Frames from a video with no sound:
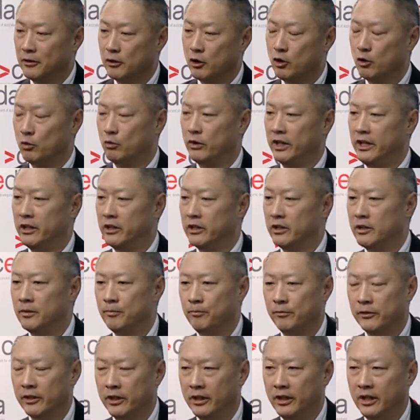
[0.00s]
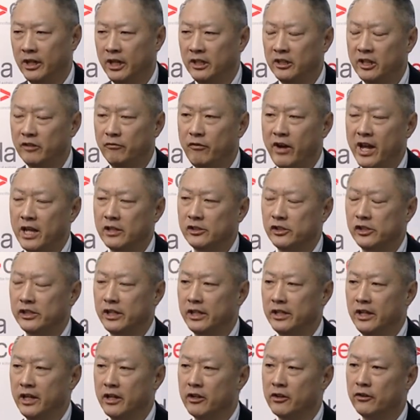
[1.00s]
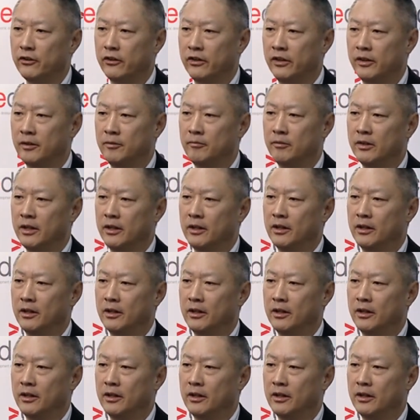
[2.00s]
career in advancing health